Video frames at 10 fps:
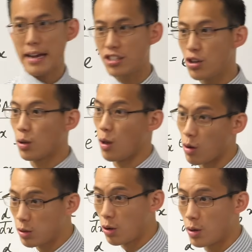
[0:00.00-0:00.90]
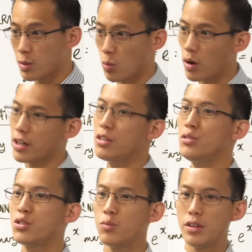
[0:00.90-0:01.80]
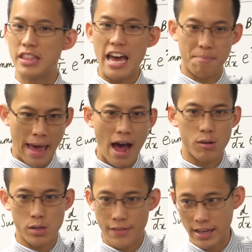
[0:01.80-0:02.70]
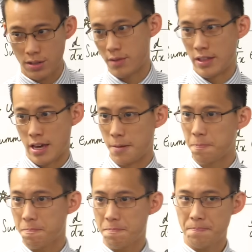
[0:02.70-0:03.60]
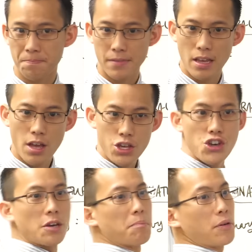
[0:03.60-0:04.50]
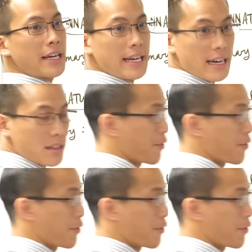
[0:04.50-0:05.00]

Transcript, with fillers: back to your log laws, what can you do with that power of x over there? You can bring it out